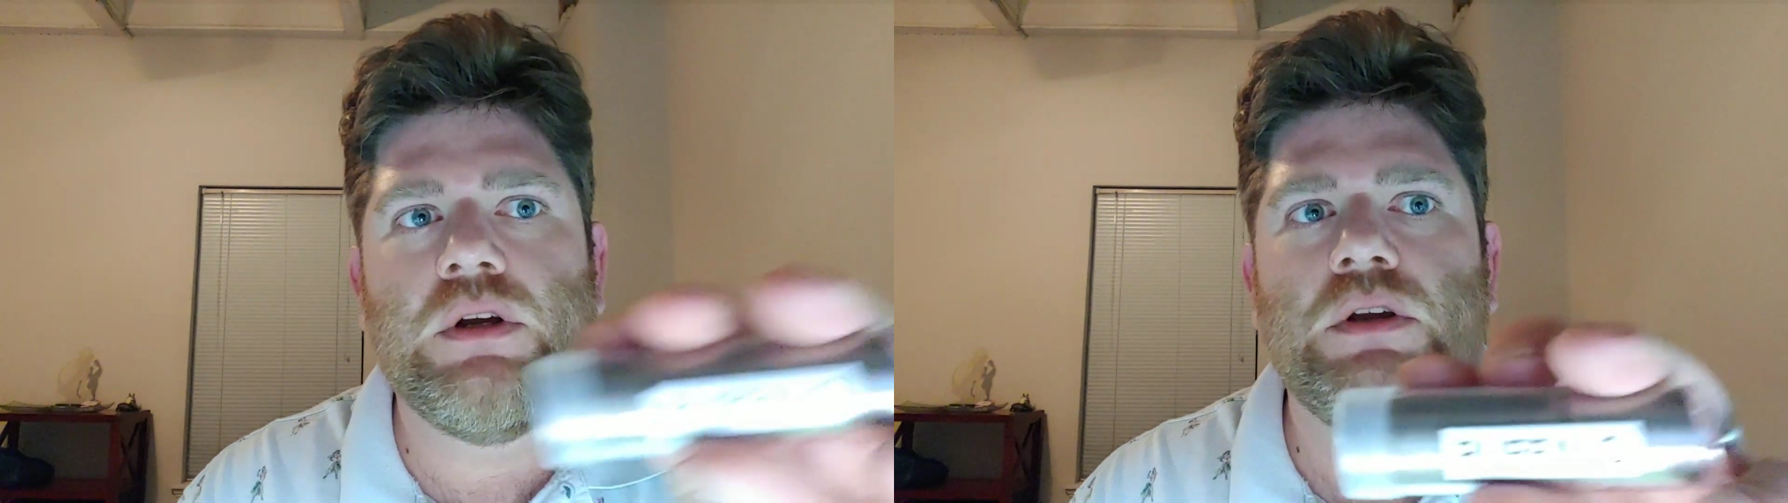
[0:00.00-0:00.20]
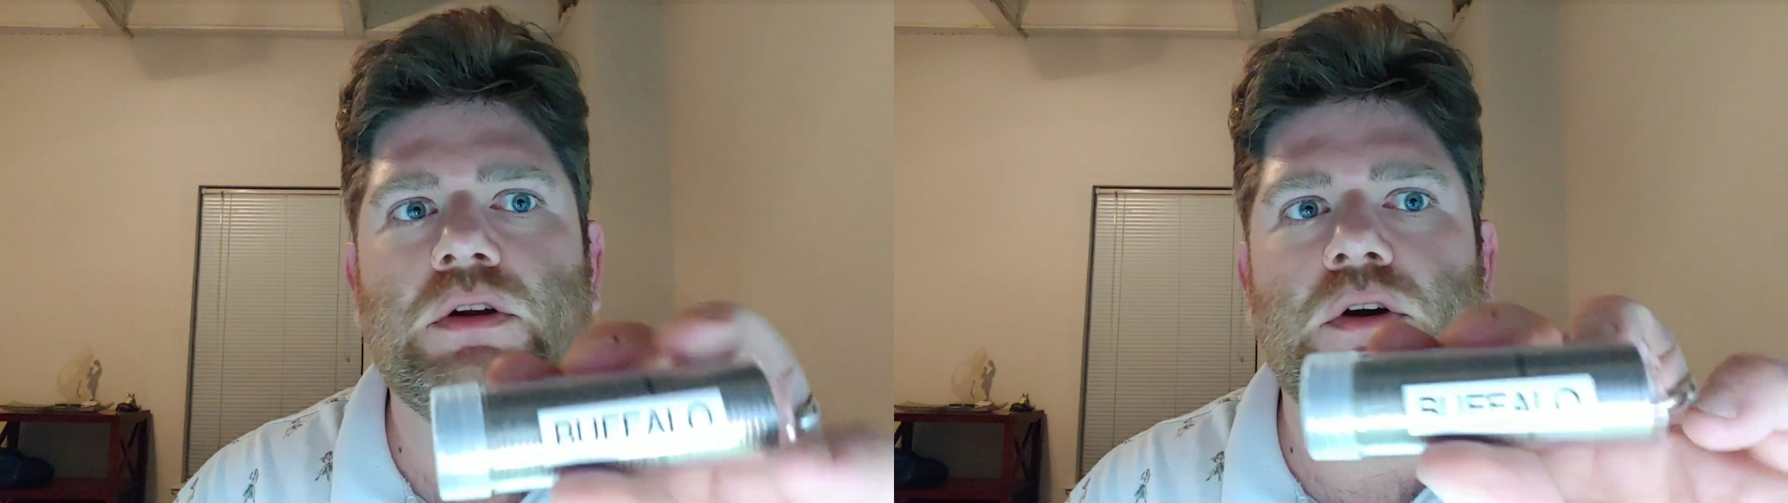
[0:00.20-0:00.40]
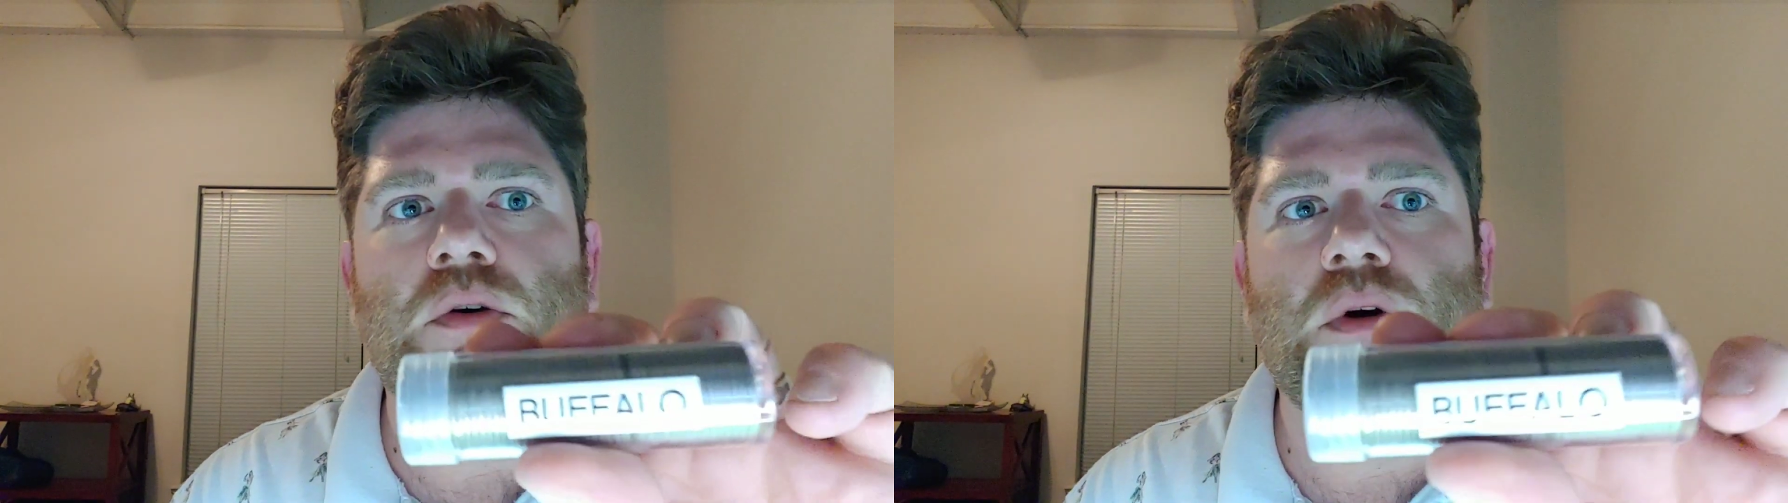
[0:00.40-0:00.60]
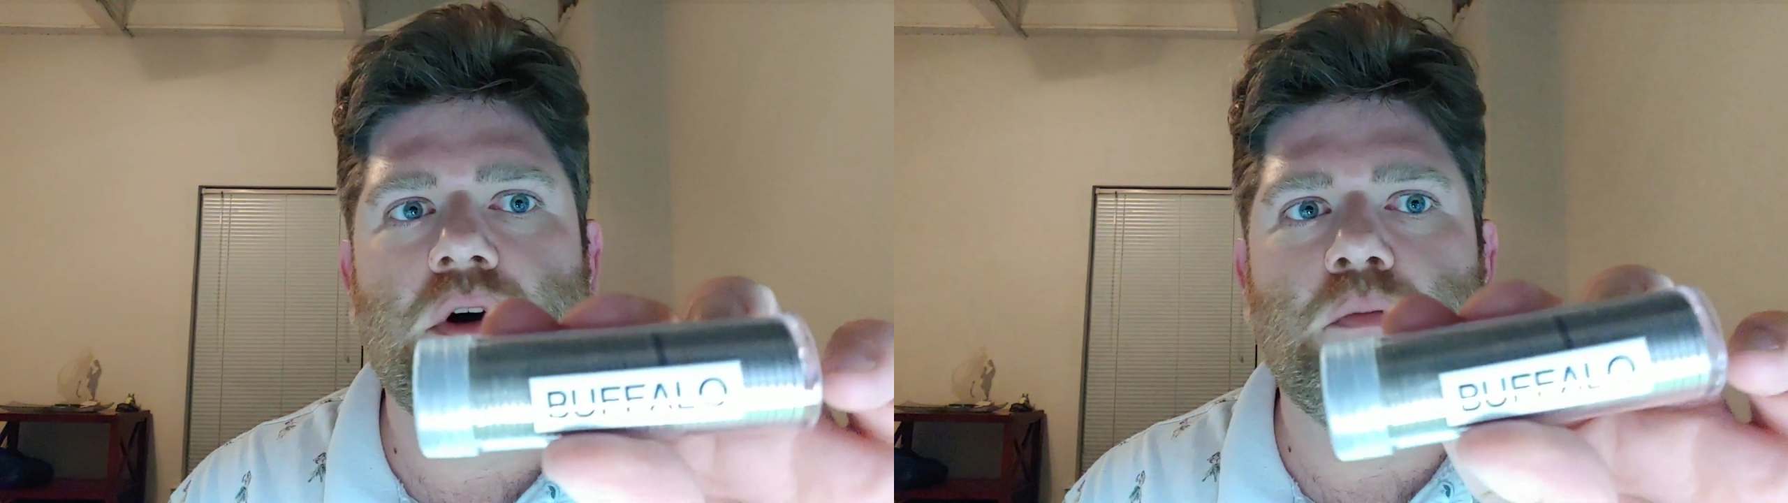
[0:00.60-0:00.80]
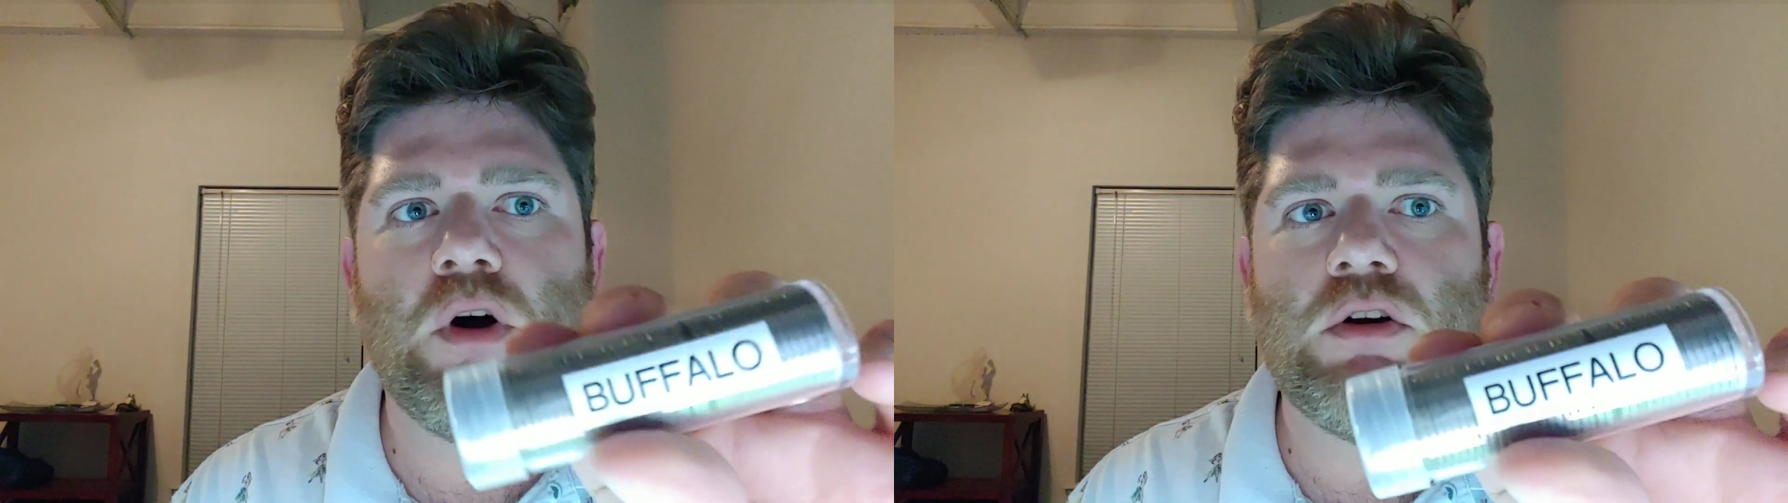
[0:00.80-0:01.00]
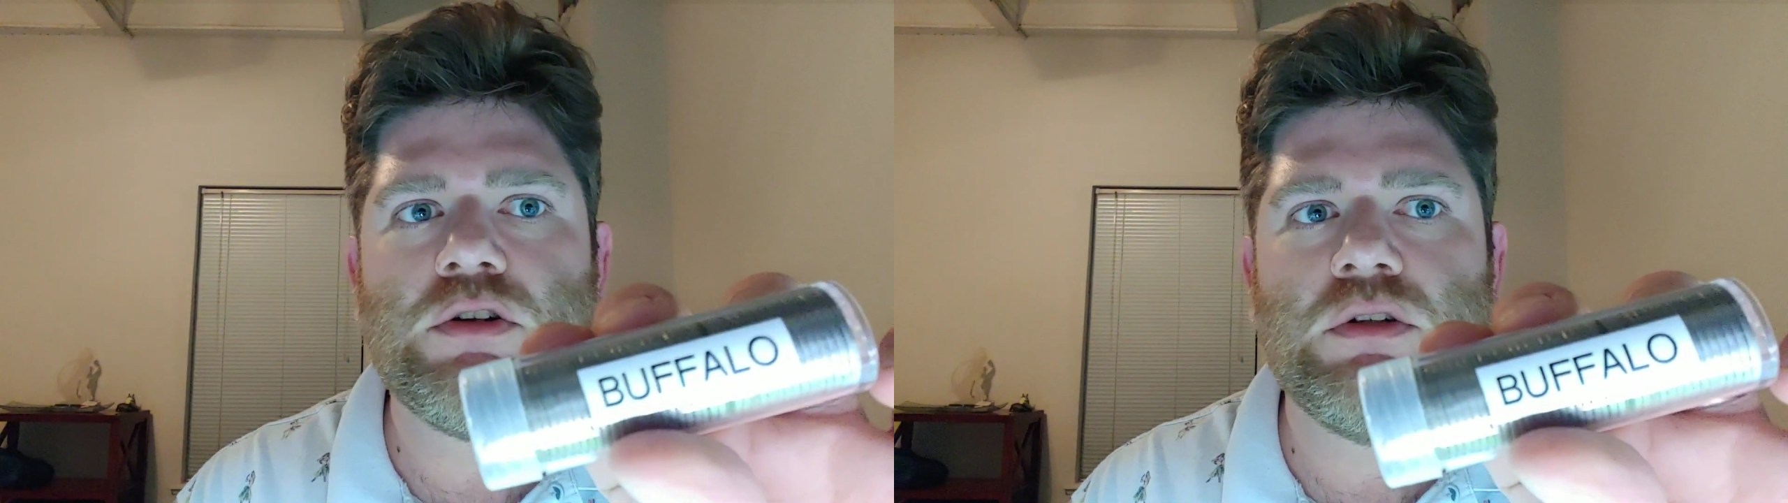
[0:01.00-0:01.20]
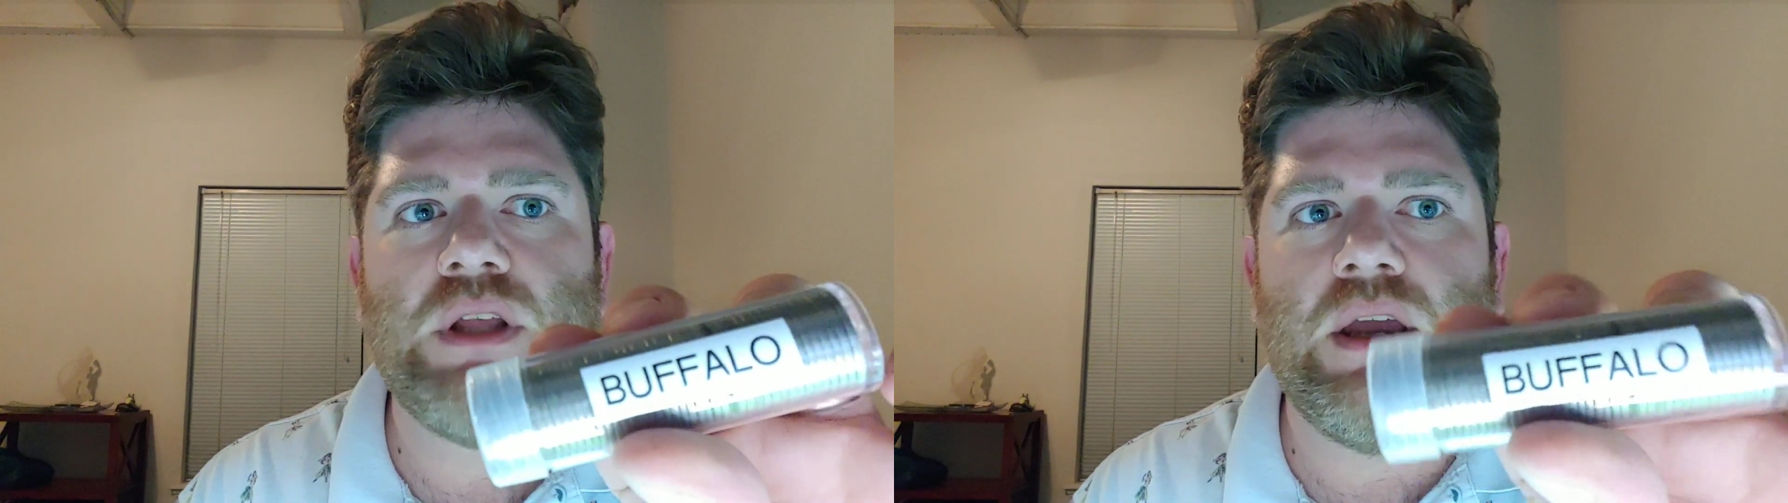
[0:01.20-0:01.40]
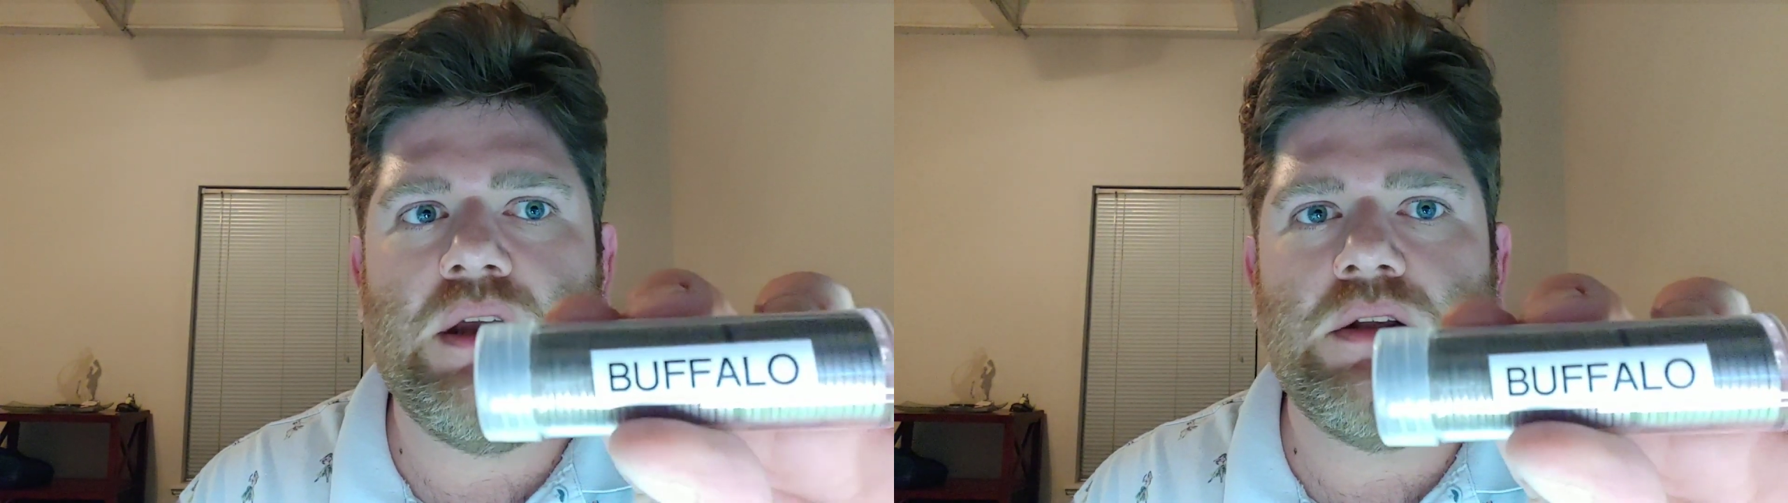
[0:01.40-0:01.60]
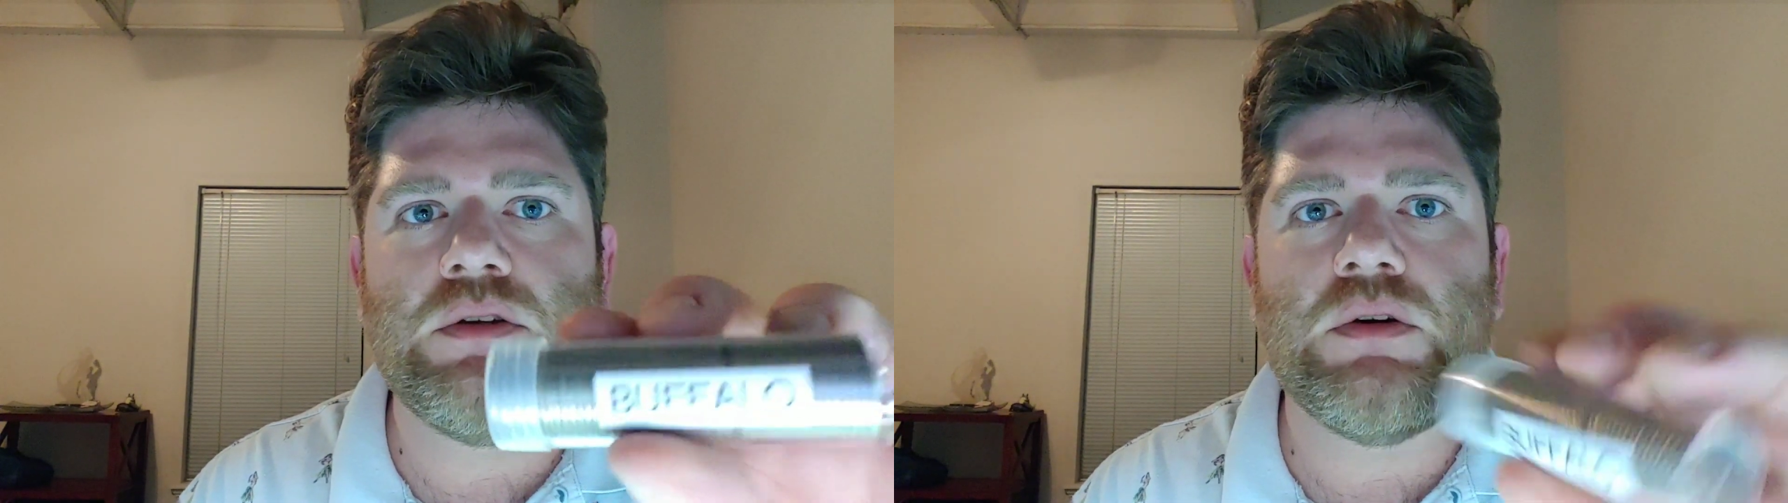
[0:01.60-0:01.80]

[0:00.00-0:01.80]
you know, partial dates,